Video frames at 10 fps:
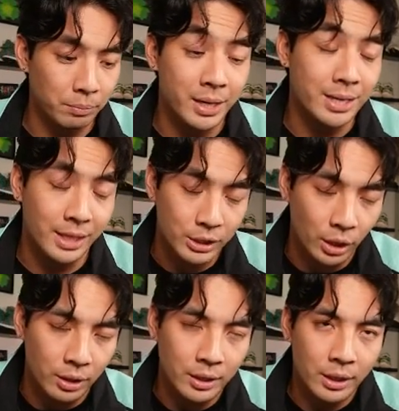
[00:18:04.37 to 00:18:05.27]
Because I
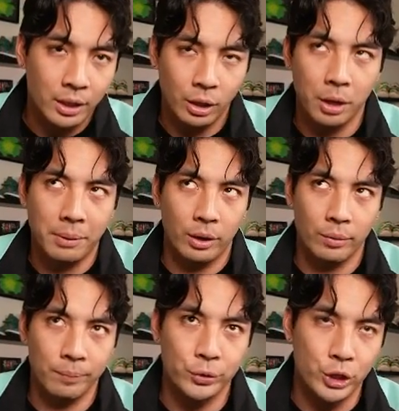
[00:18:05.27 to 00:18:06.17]
thought about
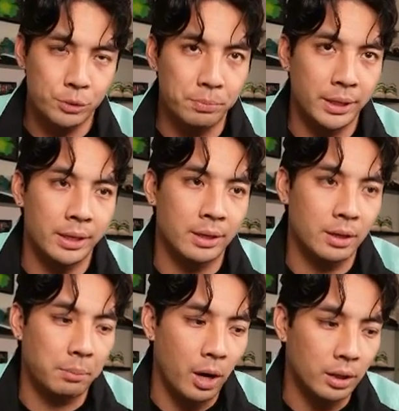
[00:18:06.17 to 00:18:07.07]
just beating
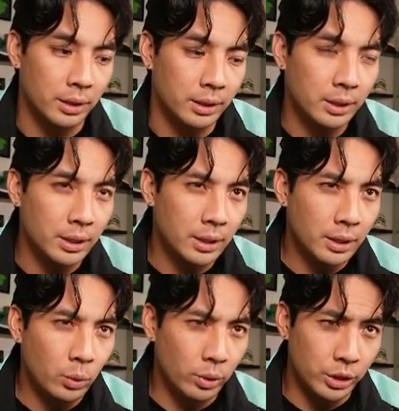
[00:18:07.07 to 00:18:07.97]
Apocalypse
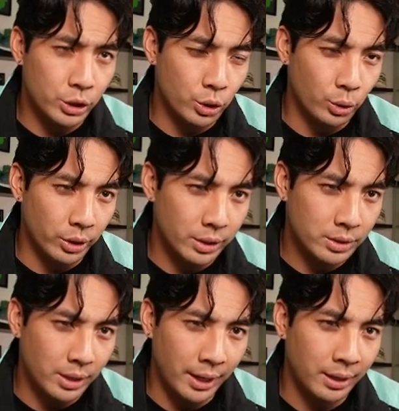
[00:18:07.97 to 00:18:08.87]
with the
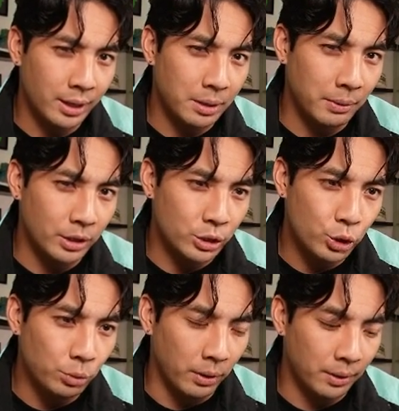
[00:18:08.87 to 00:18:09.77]
Chikuris, I didn't think about the
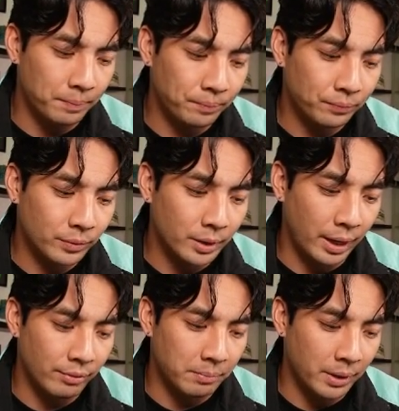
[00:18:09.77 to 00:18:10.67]
Chumon,
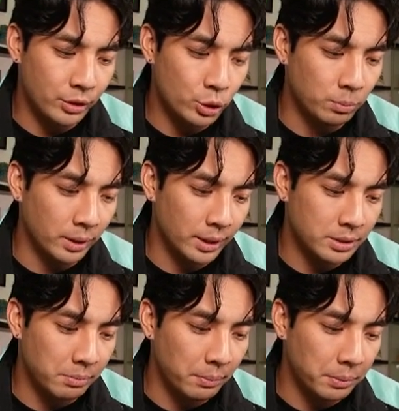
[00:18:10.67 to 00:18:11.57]
having my Chumon that's
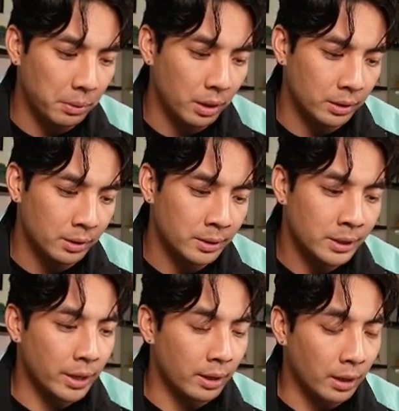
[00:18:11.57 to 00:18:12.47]
a memory blocker.
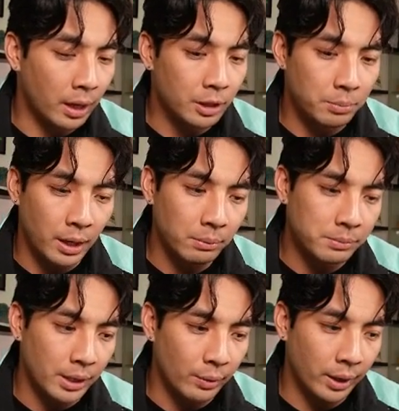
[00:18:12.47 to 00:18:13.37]
And a lot of the
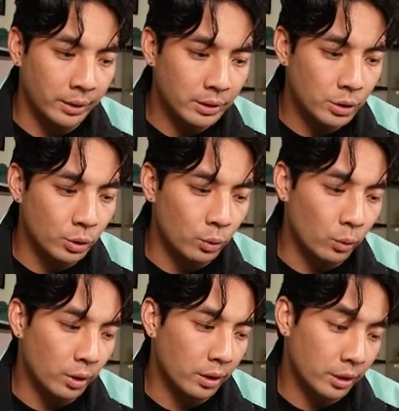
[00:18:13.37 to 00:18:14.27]
problems that I ran into
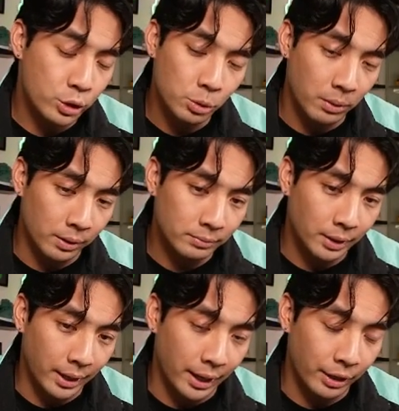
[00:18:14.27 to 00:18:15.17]
were the Chumon.
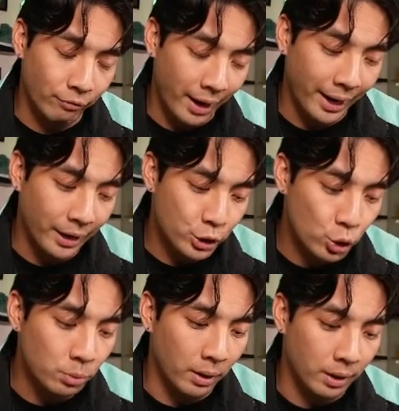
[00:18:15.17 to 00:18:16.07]
Like, if I had a
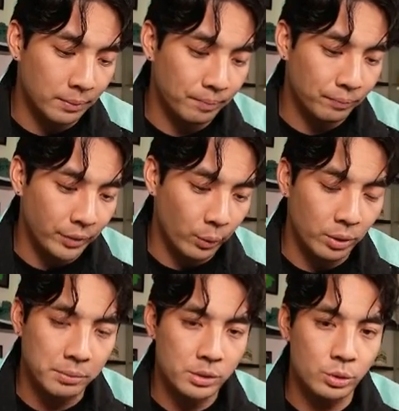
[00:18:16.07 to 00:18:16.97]
Chumon, they would
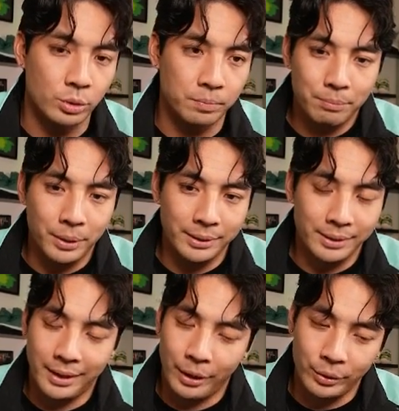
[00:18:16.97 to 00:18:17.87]
have been screwed. But
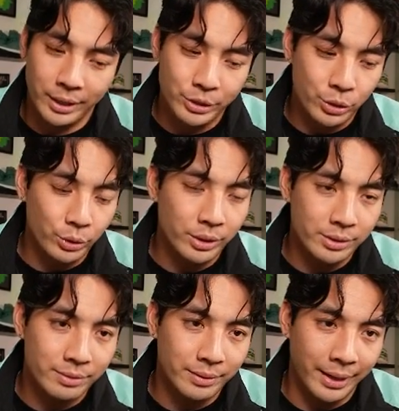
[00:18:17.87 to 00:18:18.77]
I only had
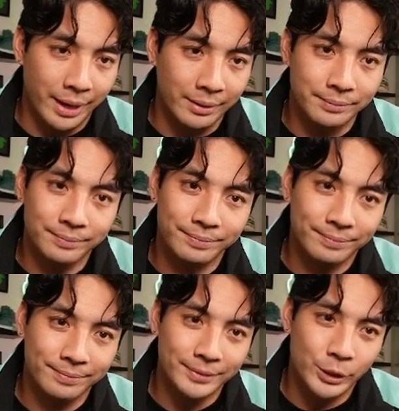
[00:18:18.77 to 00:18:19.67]
Chikuris in hand.
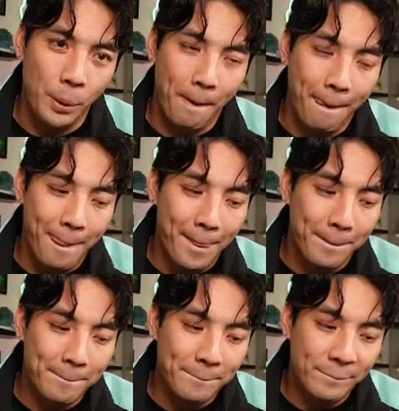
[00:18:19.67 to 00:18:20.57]
So,
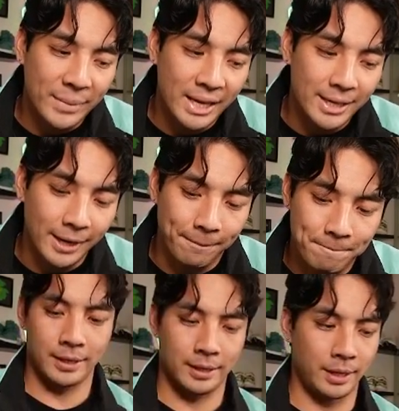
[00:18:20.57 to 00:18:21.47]
yeah.
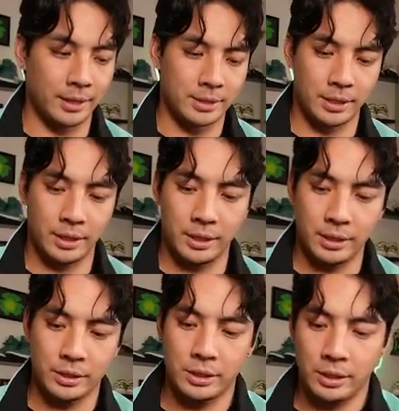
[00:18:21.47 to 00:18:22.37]
That
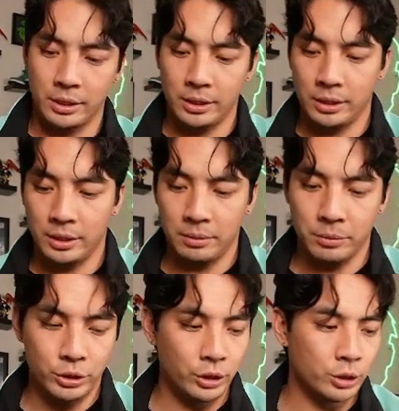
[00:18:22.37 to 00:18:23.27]
is the
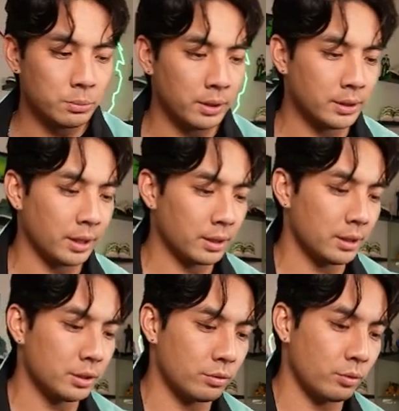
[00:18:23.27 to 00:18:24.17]
Machinedramon deck
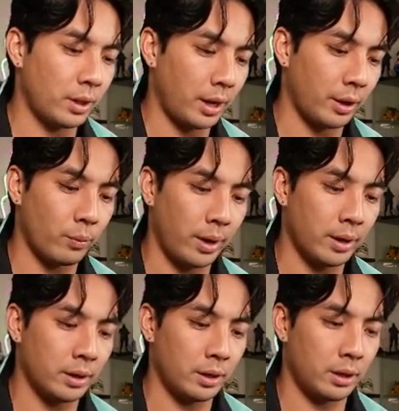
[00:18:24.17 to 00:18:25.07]
list that I
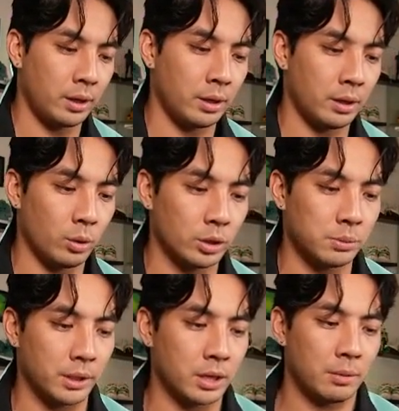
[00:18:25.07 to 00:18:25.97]
ran in
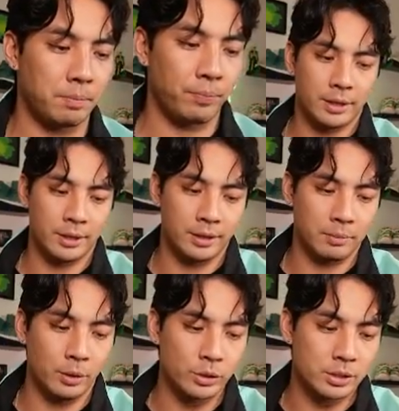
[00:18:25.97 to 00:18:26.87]
Ultimate Cup in the
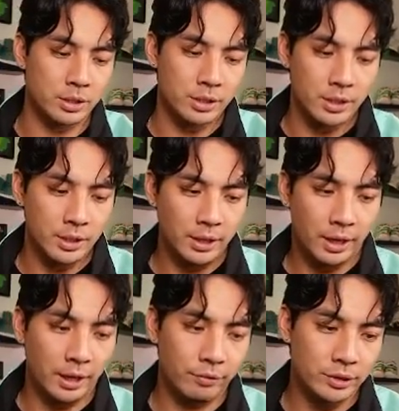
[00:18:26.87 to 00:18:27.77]
most
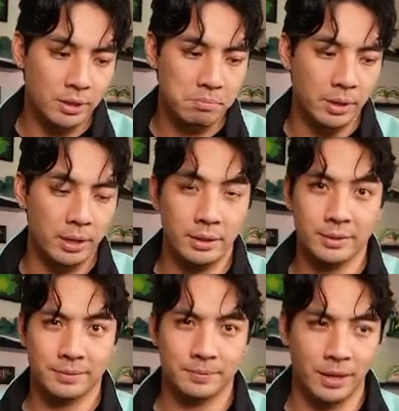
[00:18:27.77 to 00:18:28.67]
effed up meta
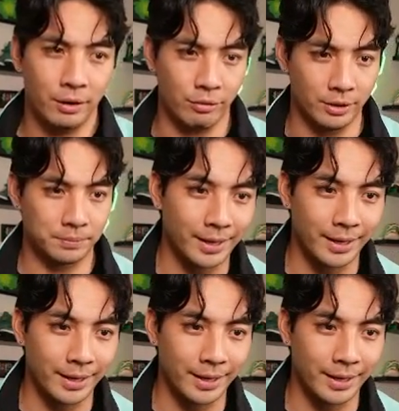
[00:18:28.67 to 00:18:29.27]
ever.